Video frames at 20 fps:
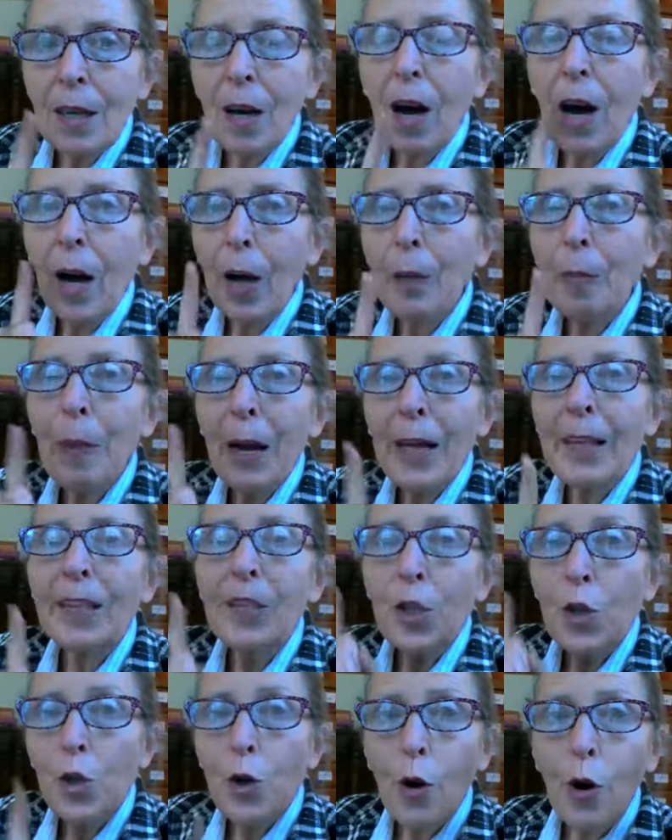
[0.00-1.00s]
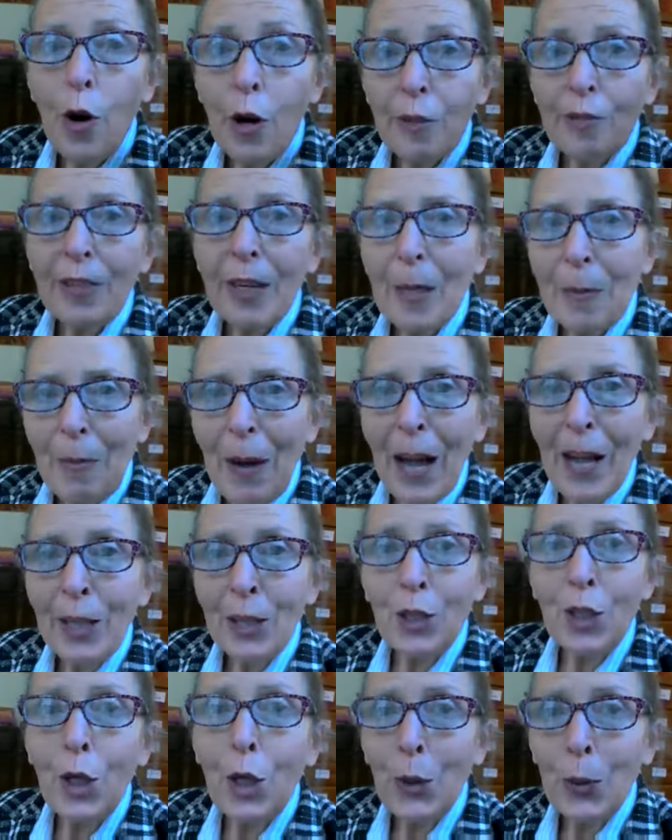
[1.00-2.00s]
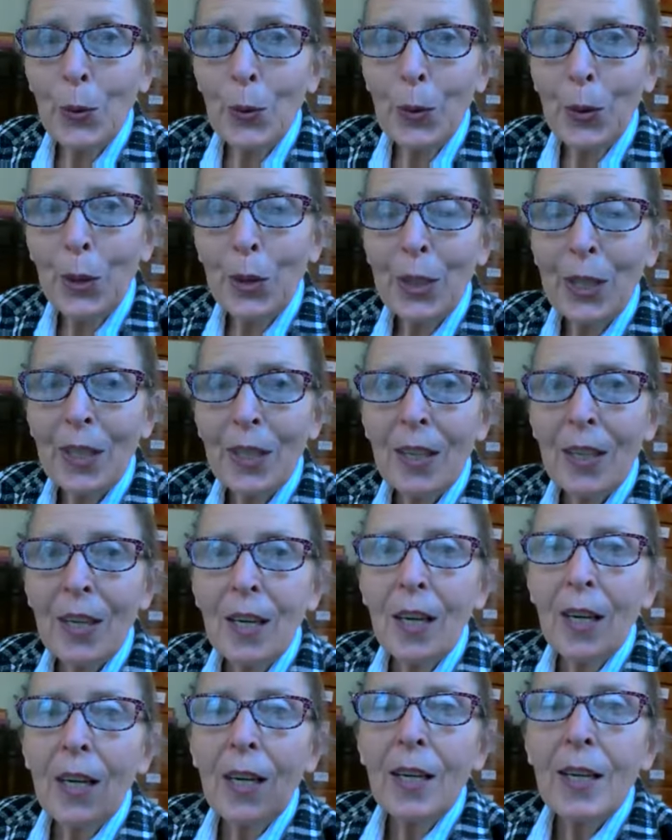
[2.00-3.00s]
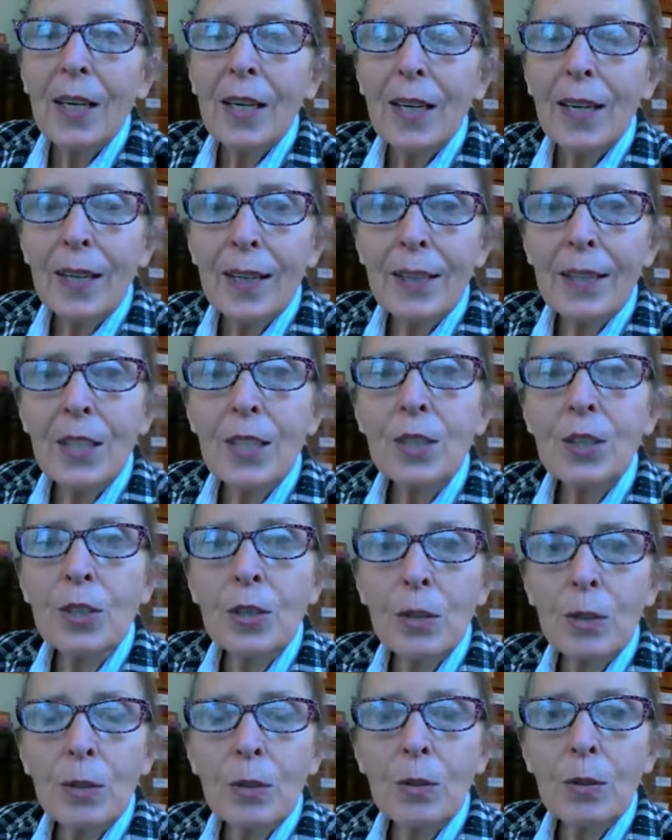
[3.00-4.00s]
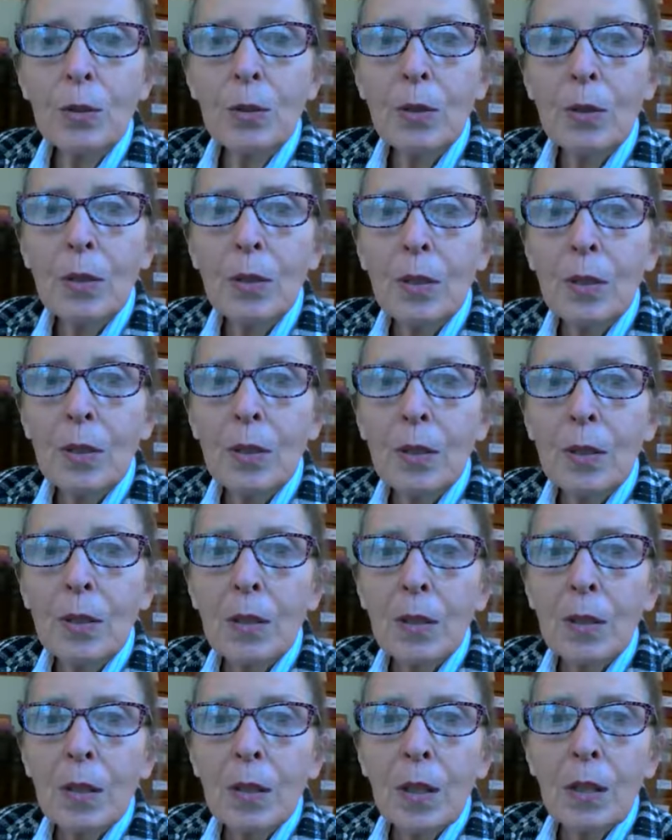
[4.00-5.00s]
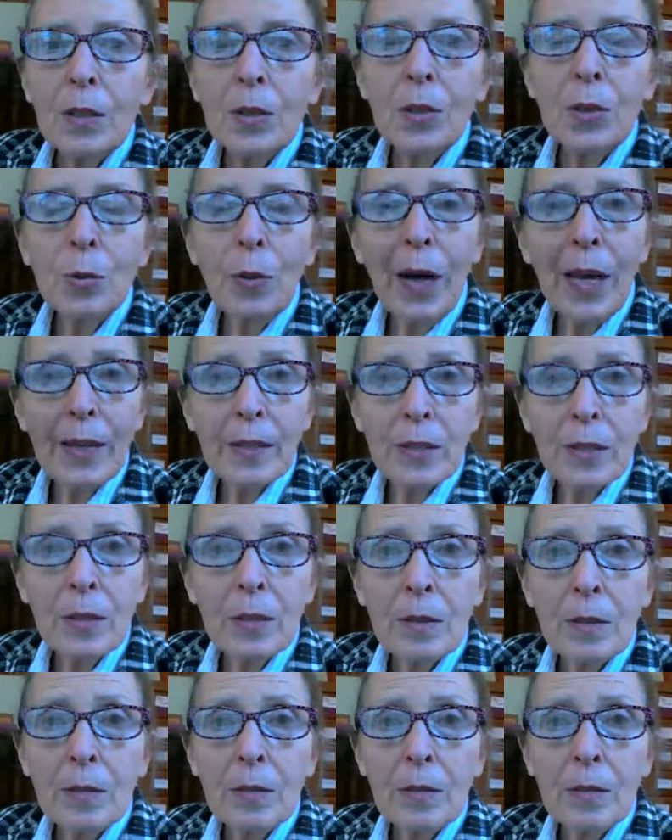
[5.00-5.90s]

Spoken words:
on my nerve in my tooth into sweat.